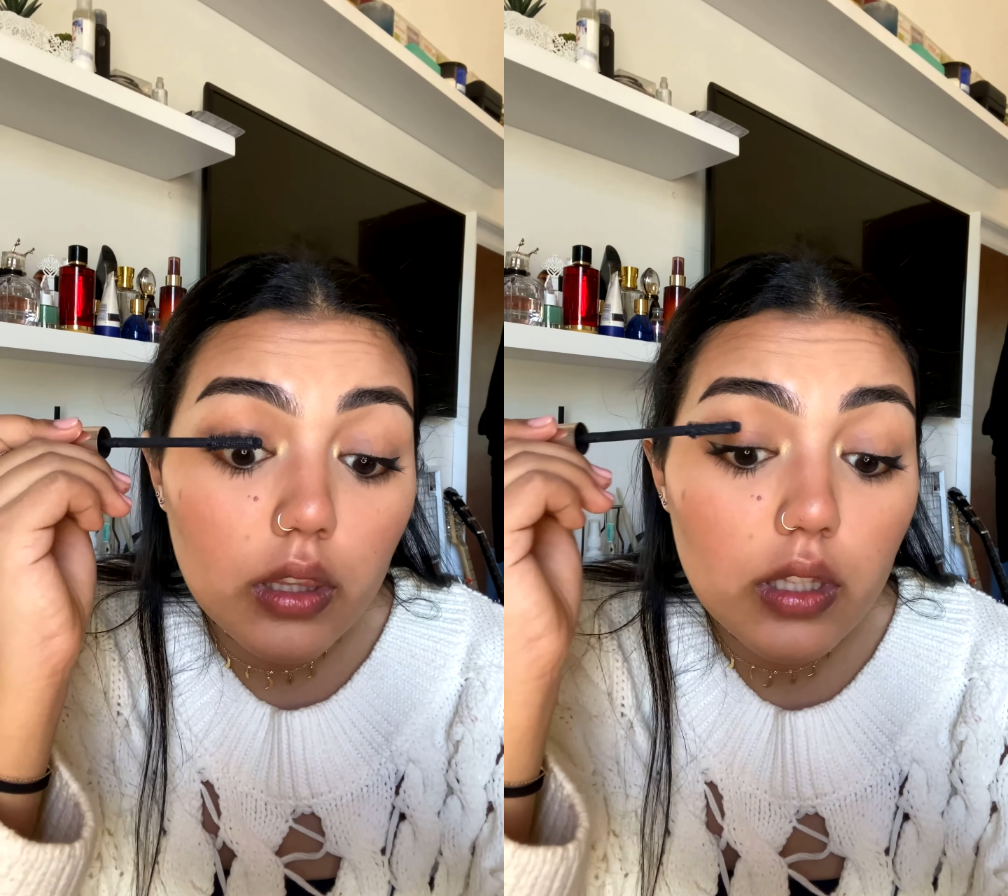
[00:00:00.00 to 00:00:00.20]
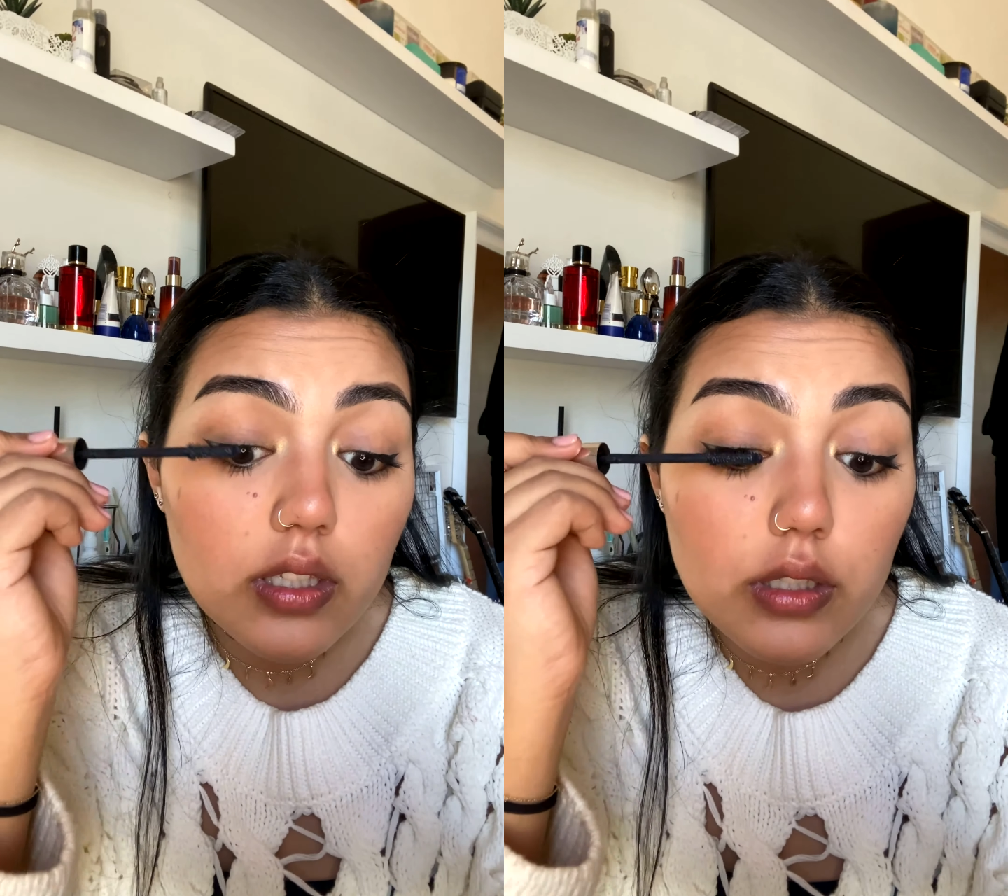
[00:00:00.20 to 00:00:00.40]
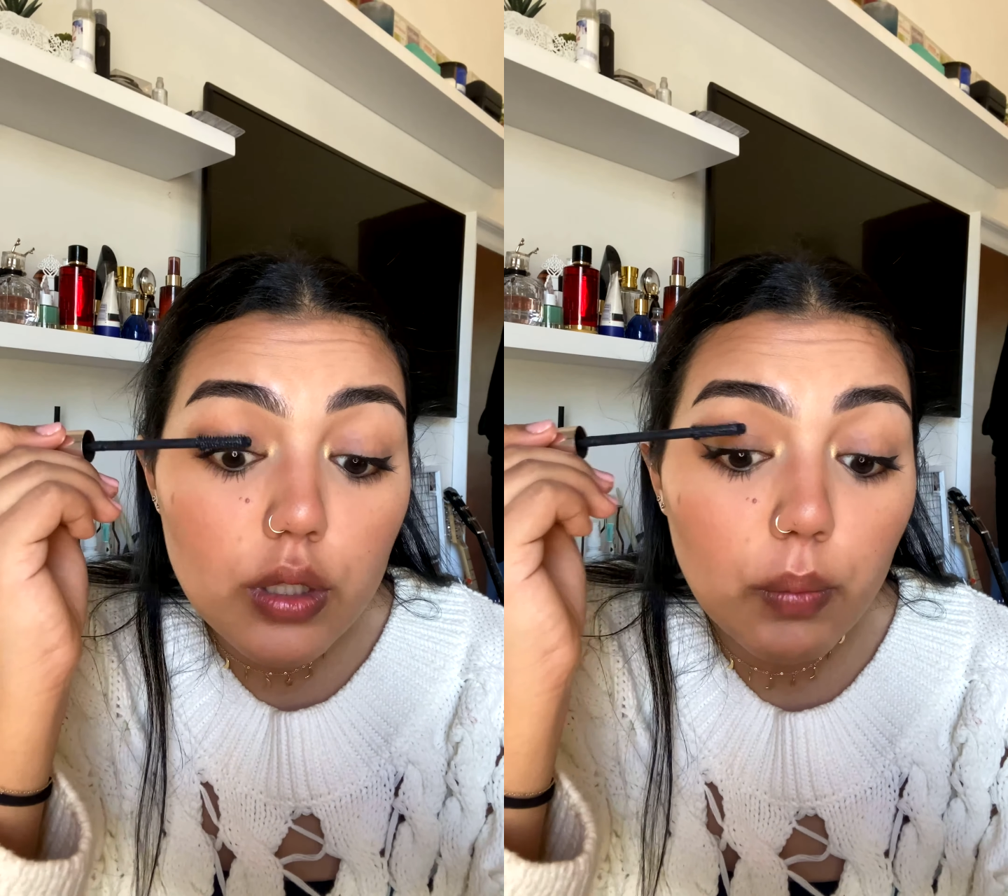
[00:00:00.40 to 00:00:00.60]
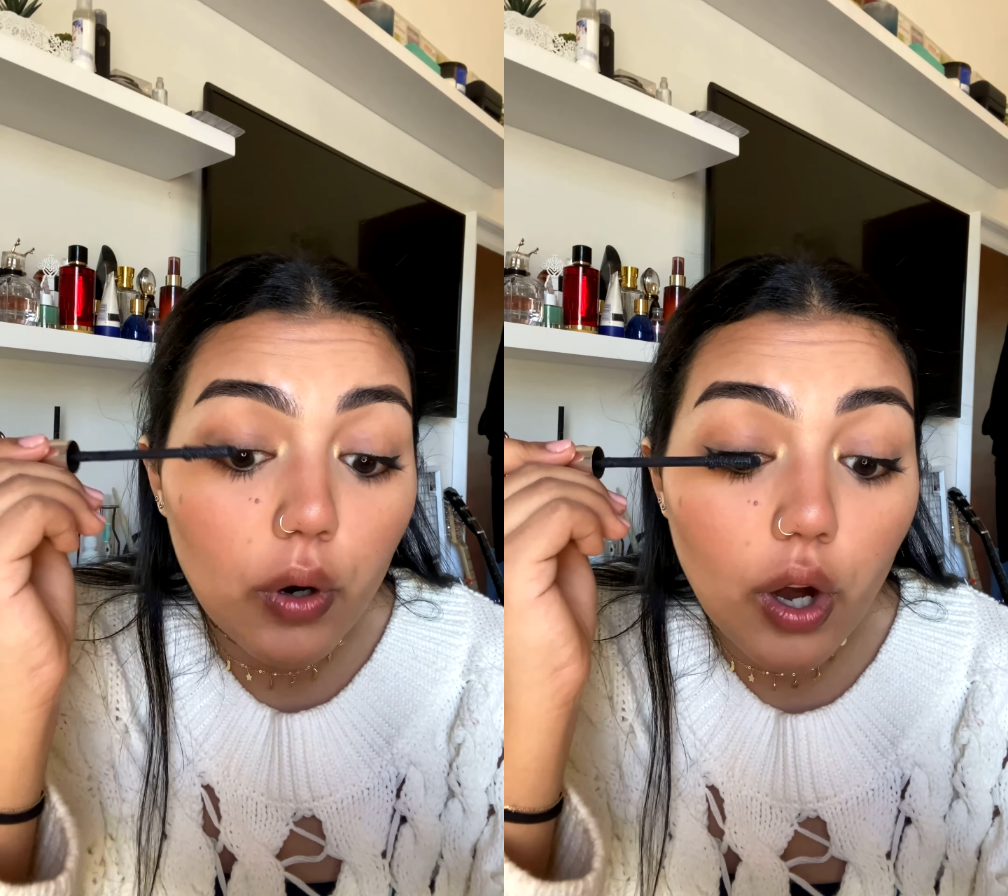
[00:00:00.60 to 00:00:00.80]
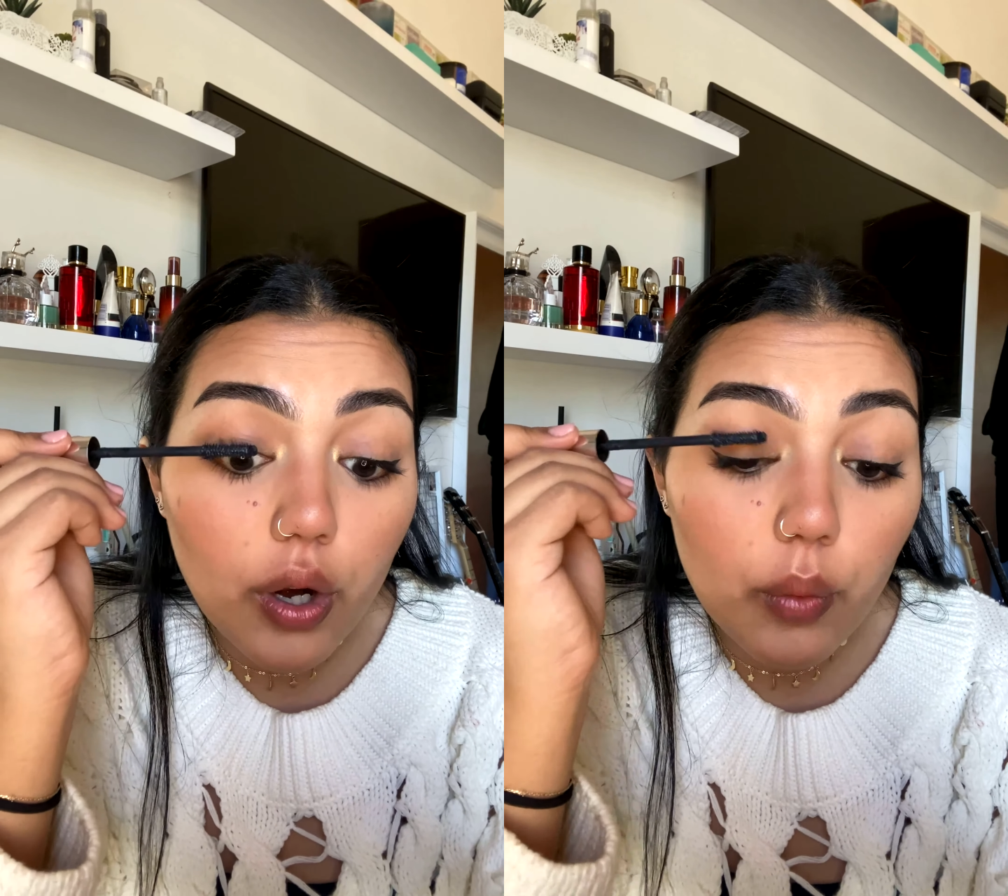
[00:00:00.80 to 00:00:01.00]
this is the
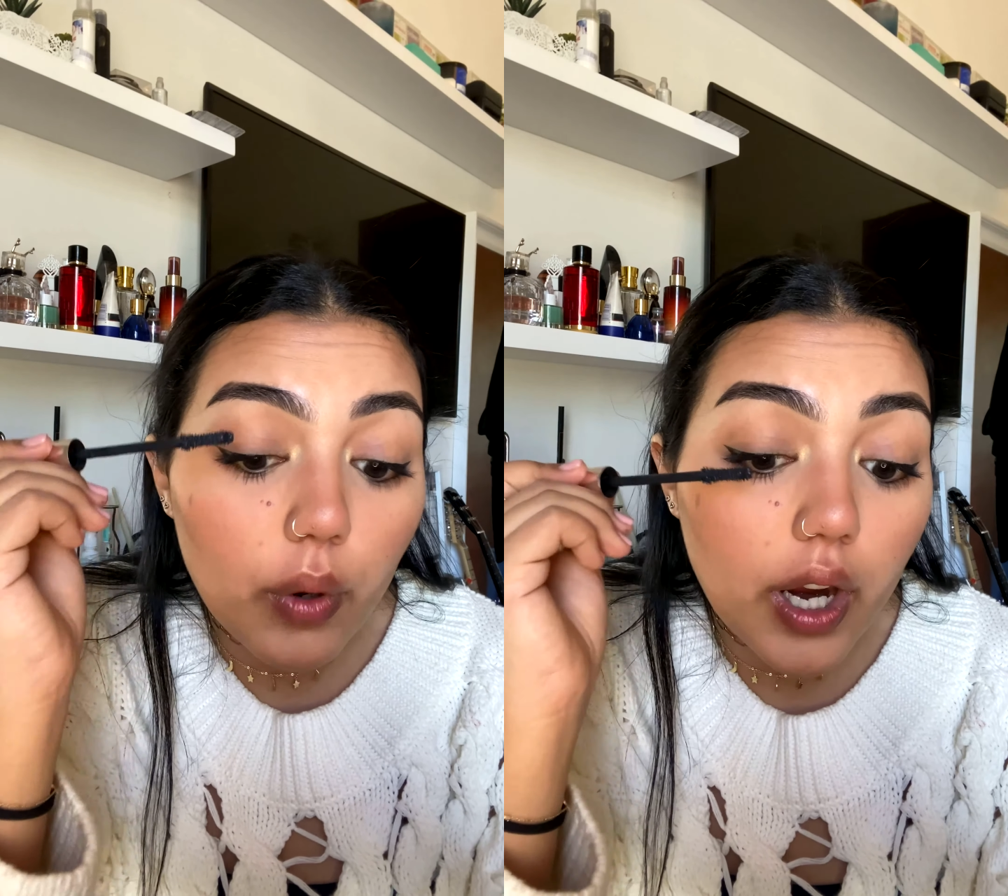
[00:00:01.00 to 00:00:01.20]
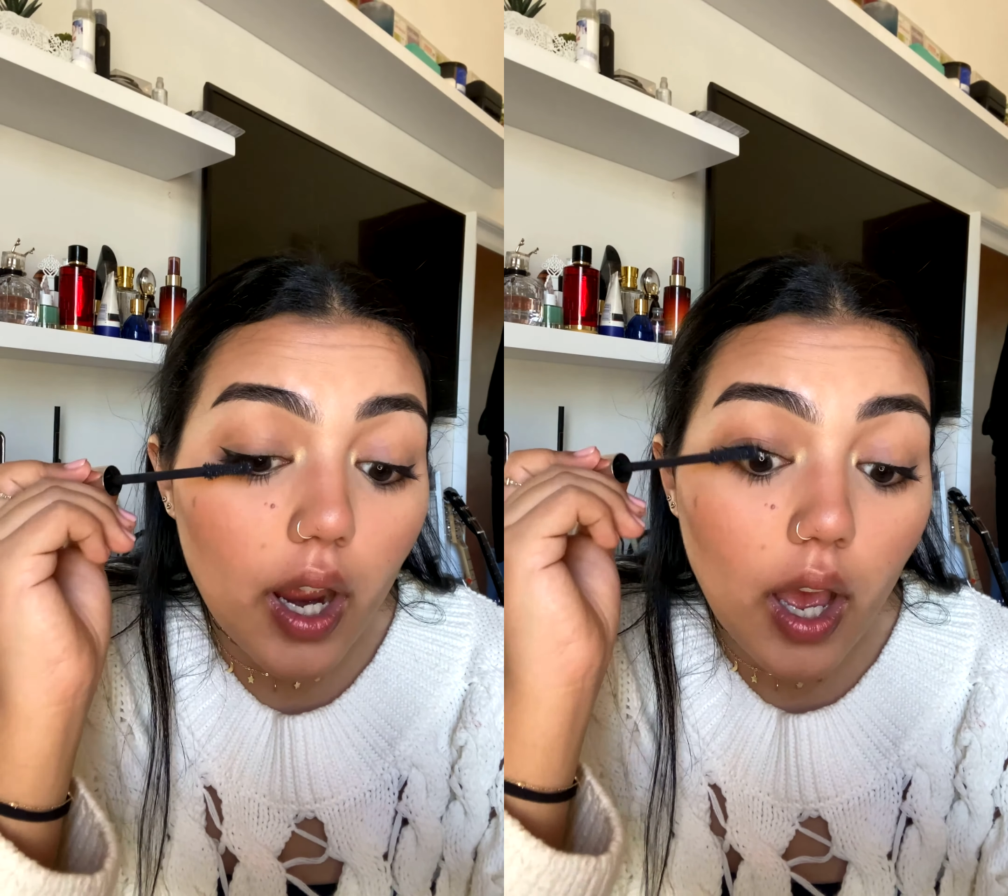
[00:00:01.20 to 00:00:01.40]
part where